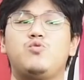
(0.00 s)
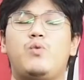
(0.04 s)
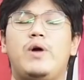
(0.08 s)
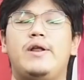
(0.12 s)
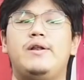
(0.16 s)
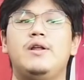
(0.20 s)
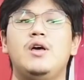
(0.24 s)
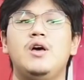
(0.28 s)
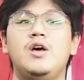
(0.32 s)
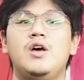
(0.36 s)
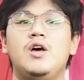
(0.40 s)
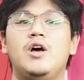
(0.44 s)

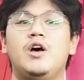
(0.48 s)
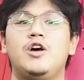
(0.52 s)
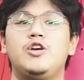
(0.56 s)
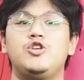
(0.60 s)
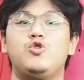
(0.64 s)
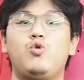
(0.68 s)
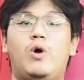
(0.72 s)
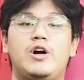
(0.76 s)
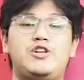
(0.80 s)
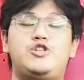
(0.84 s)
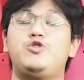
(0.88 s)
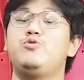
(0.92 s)
when
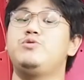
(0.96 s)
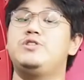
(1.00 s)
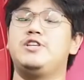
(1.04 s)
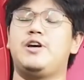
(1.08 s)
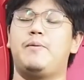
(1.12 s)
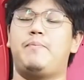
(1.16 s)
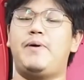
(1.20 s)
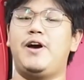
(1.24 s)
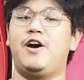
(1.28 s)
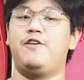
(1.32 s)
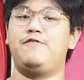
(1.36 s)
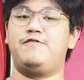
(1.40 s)
you are choosing
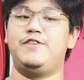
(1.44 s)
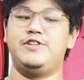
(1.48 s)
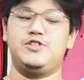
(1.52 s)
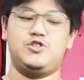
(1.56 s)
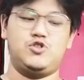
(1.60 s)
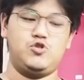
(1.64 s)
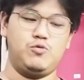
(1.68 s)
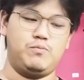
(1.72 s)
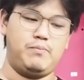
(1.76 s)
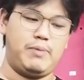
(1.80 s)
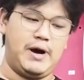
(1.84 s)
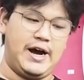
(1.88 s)
a pair of fins
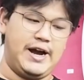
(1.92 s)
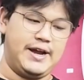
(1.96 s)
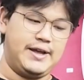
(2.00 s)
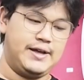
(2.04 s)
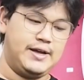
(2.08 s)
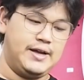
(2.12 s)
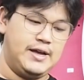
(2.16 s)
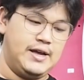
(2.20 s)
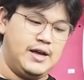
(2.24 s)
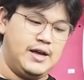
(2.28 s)
to buy.